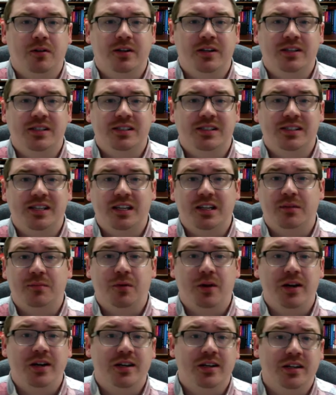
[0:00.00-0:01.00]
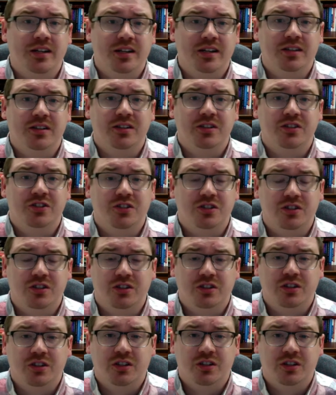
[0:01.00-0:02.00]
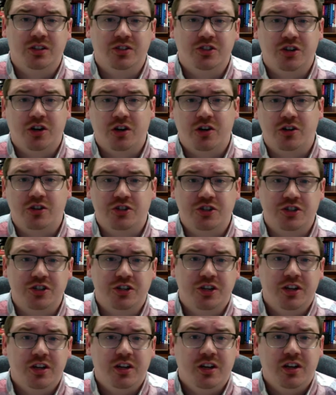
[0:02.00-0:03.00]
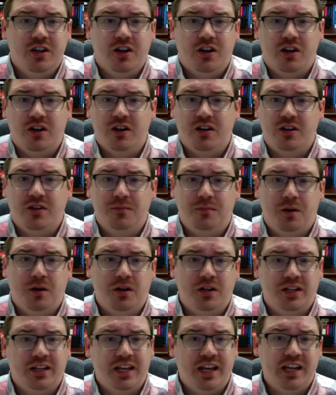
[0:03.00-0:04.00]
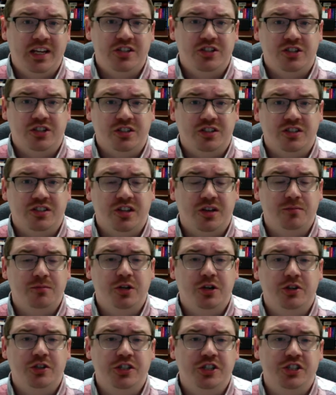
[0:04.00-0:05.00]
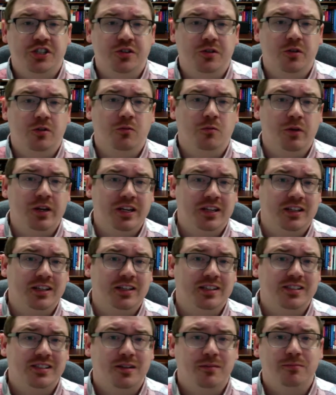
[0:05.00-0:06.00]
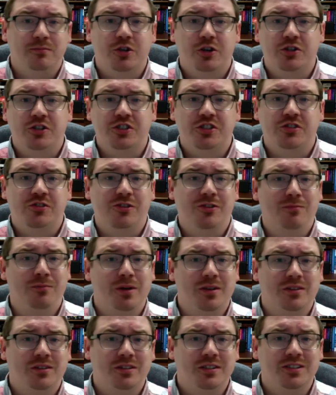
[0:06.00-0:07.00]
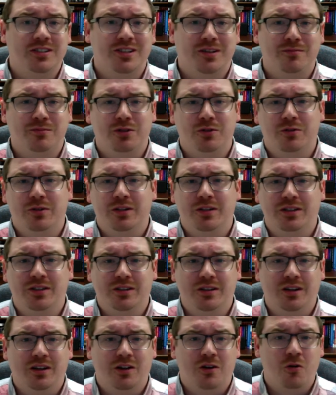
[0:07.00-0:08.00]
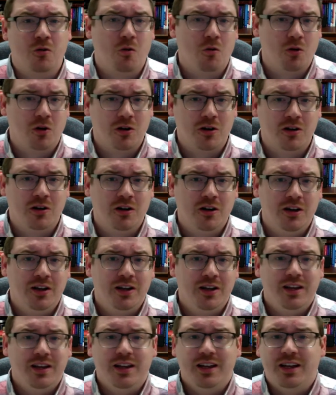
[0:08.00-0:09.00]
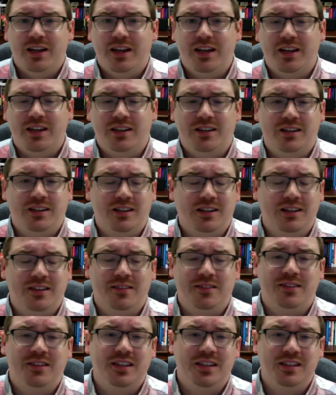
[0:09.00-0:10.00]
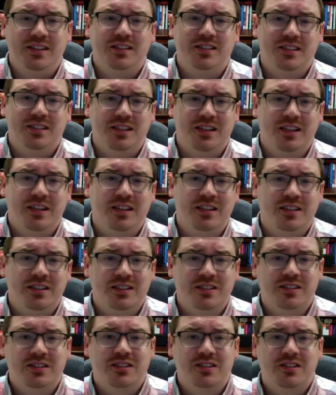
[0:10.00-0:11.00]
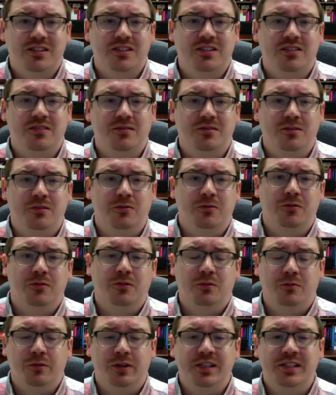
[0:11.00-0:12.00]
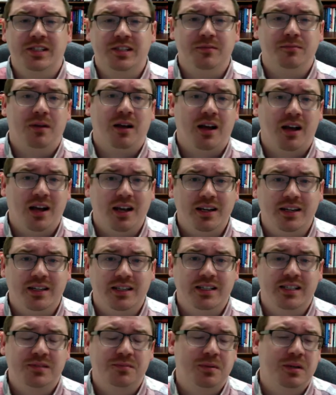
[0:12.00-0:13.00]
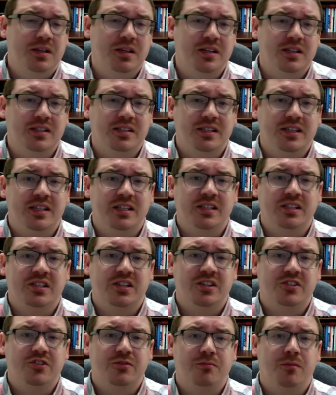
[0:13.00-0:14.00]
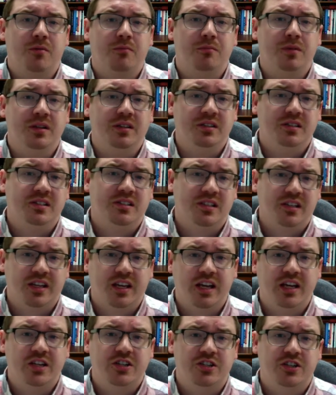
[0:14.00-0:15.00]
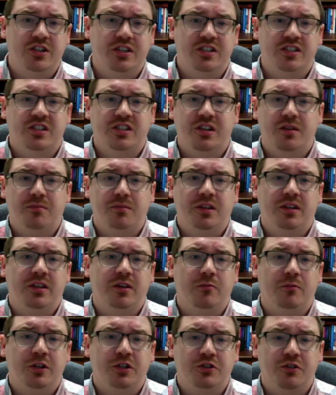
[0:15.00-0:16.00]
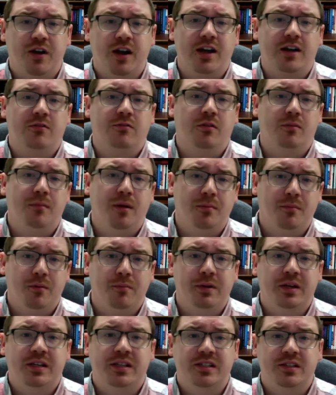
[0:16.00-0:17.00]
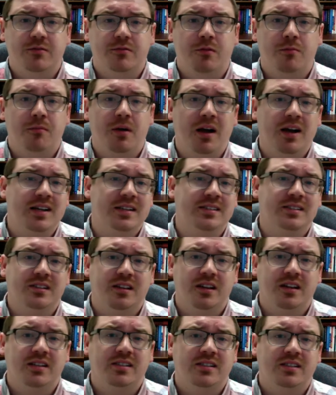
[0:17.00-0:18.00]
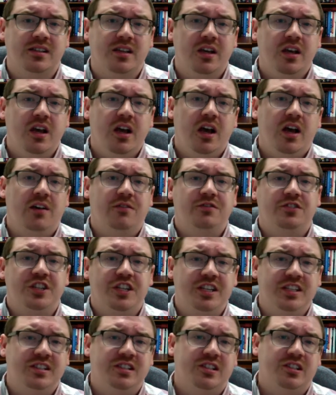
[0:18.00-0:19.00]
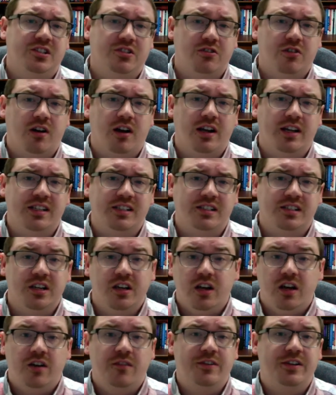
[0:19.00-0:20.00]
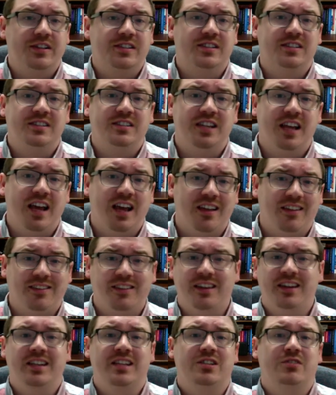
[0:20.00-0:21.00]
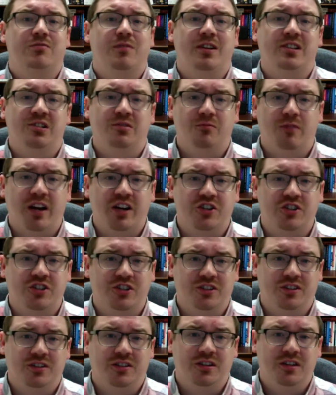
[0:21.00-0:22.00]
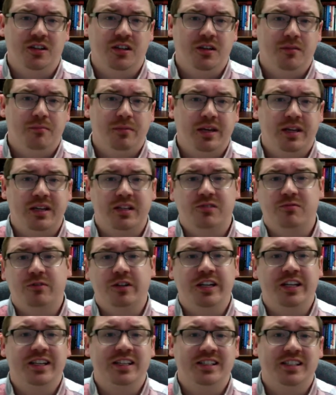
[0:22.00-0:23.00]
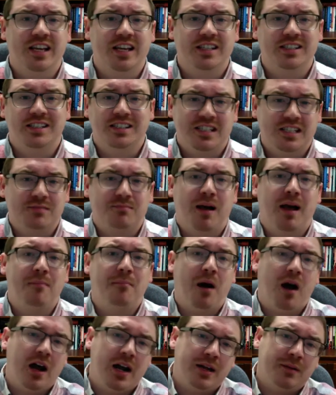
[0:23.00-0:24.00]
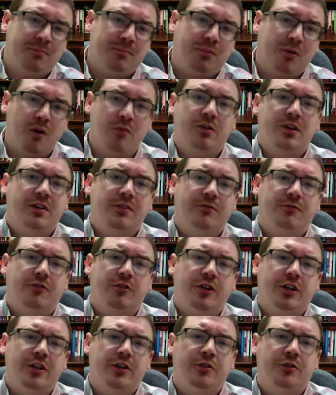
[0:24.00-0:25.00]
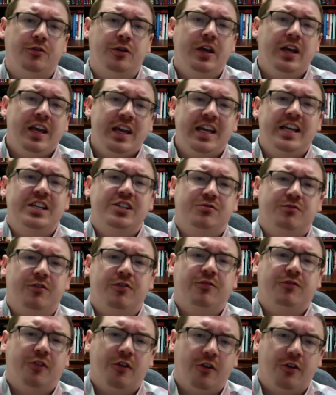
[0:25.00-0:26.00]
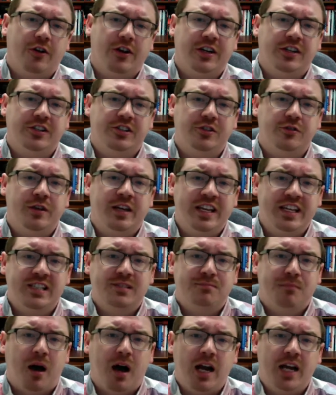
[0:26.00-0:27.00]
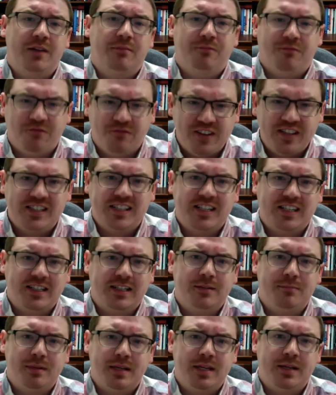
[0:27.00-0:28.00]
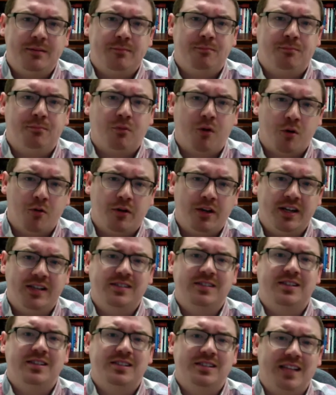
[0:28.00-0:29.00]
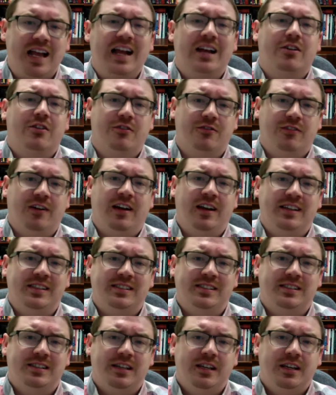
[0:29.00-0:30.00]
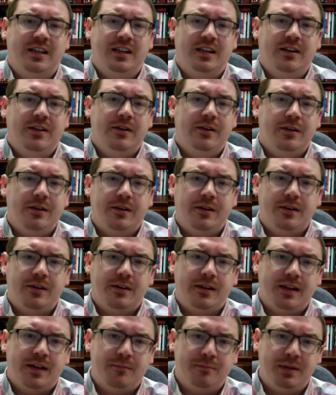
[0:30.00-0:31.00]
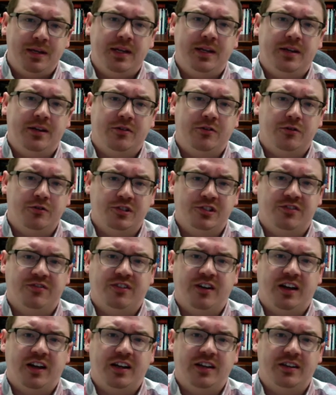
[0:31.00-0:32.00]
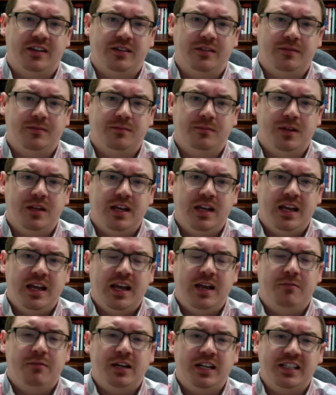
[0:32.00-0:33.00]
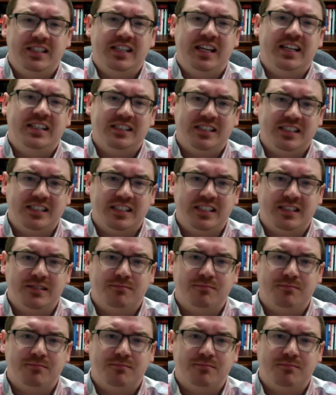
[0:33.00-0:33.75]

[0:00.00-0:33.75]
is celebrated in the church on occasion. Some churches do it weekly, some churches do it monthly, some do it a quarter. And this is the reason behind it is because it is such a momentous occasion. It's something that we try to remember because it reminds us of Jesus Christ, of his death and his resurrection. Because when he says, "This is my body broken for you," he's referring to his body physically being broken as a sacrifice and being crucified. And when he says, "This is